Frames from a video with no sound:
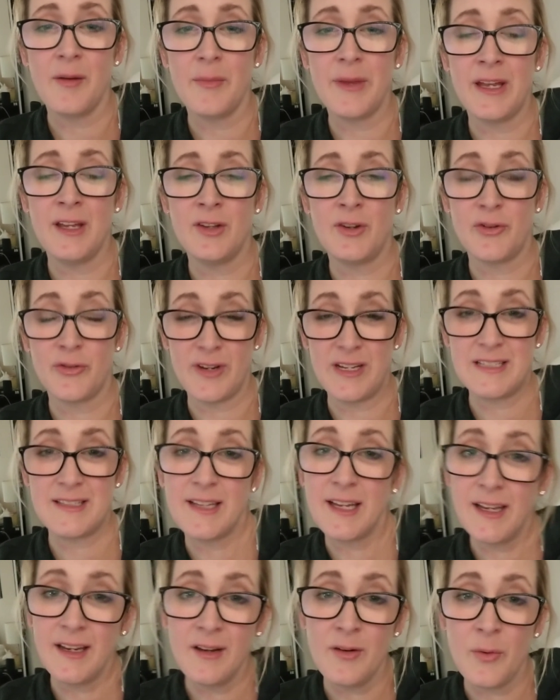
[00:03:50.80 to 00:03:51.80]

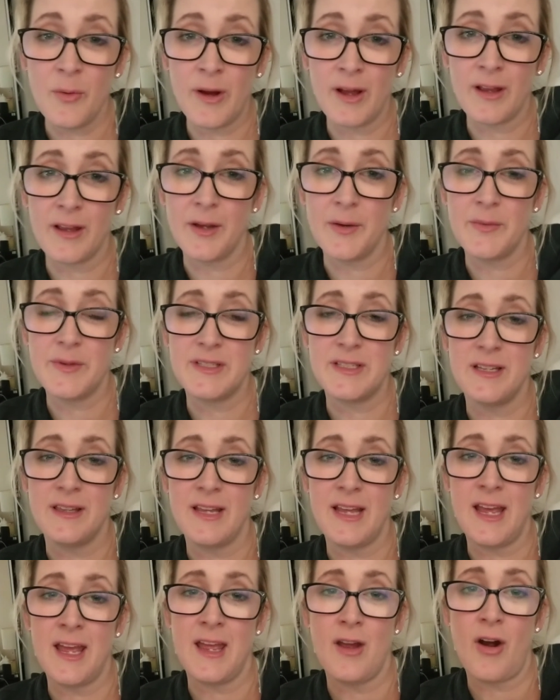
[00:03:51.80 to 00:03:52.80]
increasing while I was in
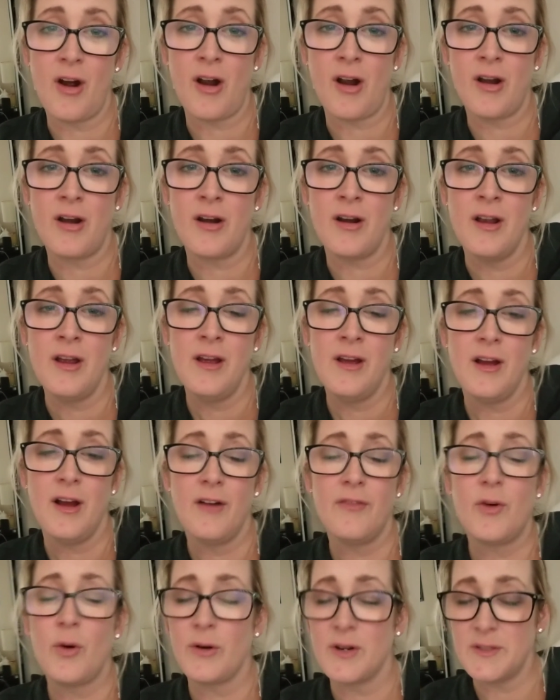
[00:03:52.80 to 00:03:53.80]
the ER,
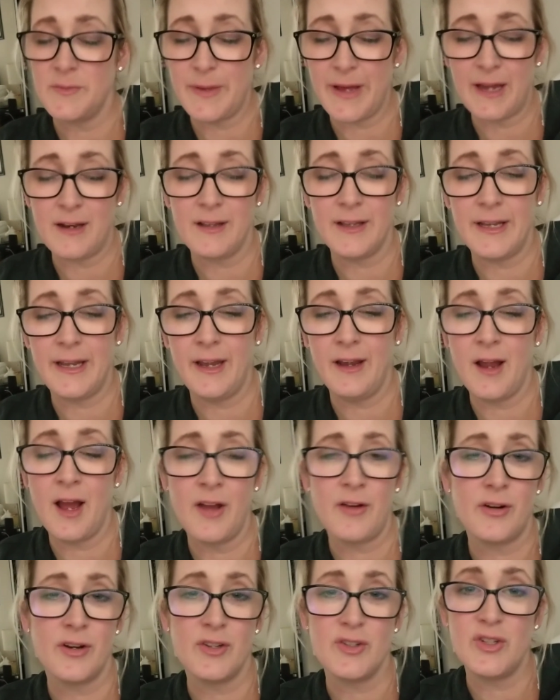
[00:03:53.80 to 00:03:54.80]
of course, battling
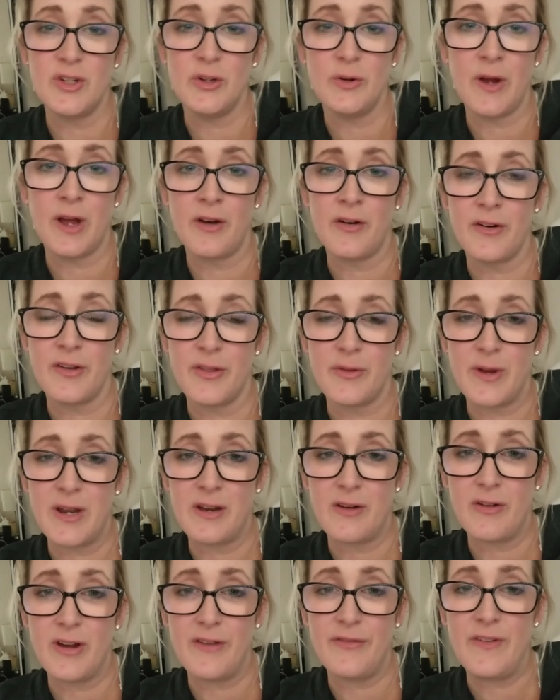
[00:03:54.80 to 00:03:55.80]
102, 103
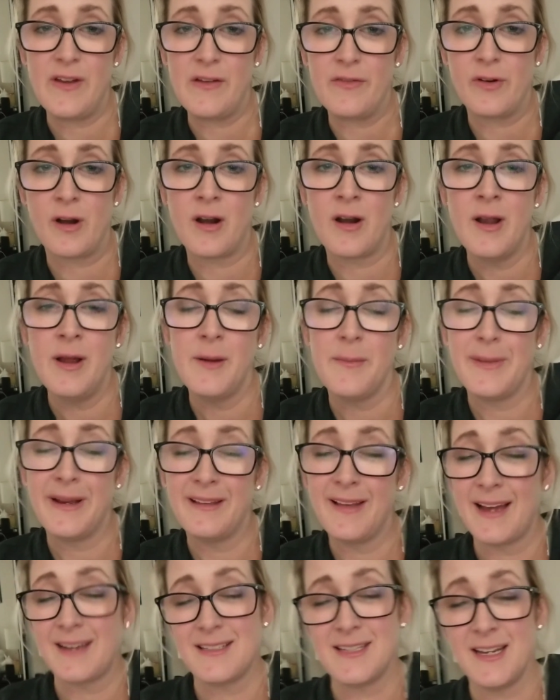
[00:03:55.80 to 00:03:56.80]
degree fever. My
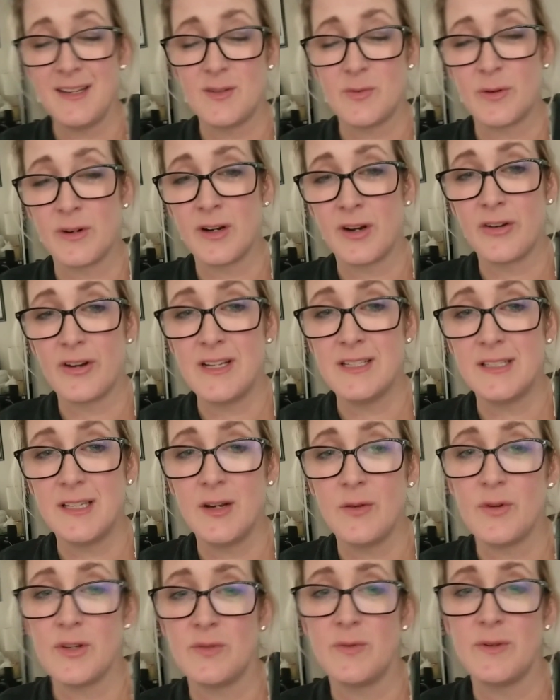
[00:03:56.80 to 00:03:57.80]
lactates were
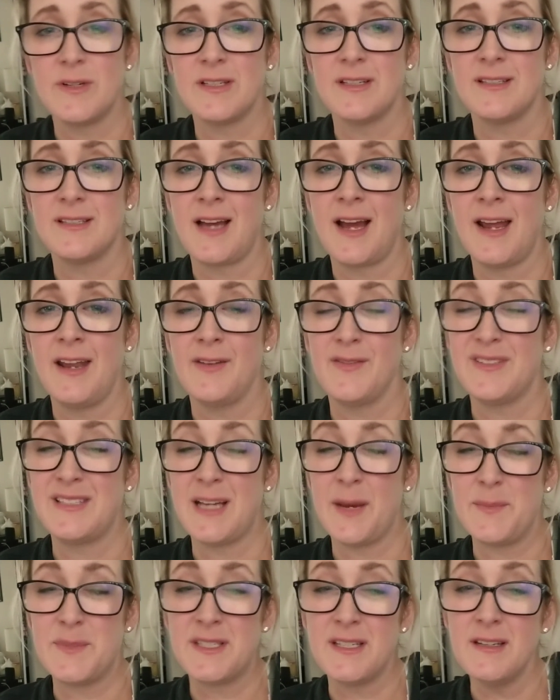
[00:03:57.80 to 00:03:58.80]
increasing, which was a sign of
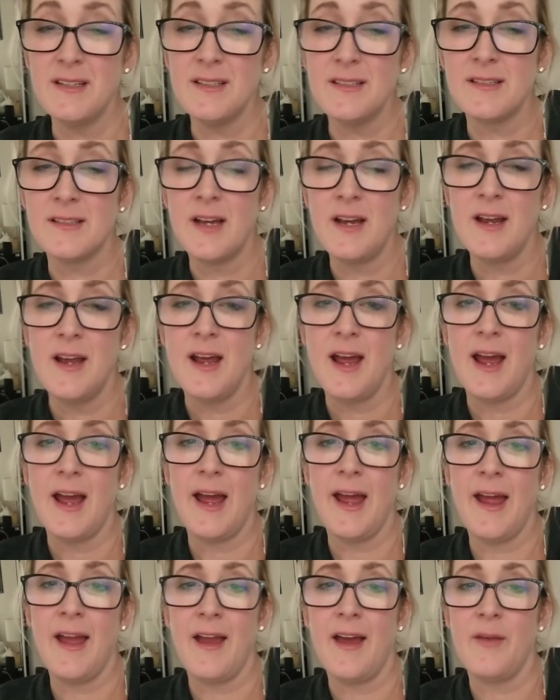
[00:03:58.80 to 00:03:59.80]
sepsis.
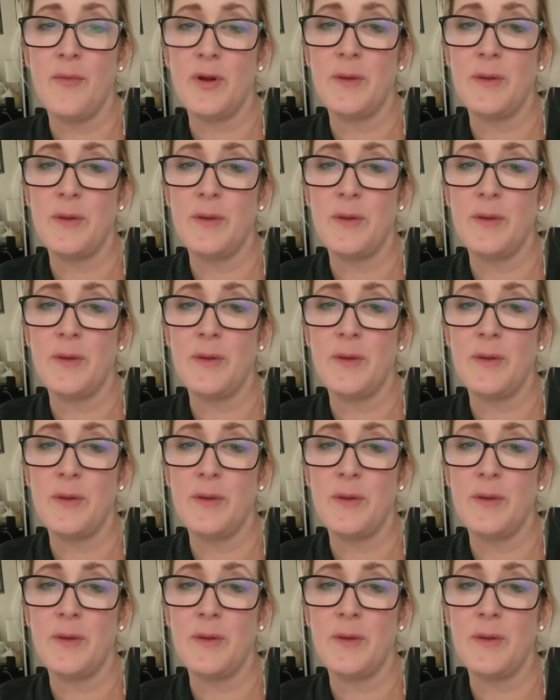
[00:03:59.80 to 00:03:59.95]
And